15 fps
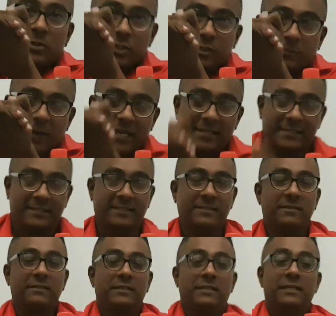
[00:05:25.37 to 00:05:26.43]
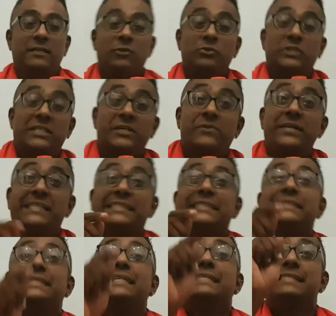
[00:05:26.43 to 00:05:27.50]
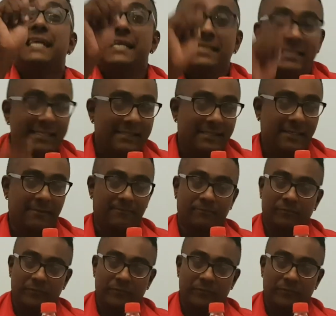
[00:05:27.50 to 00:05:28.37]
space, which increases the density.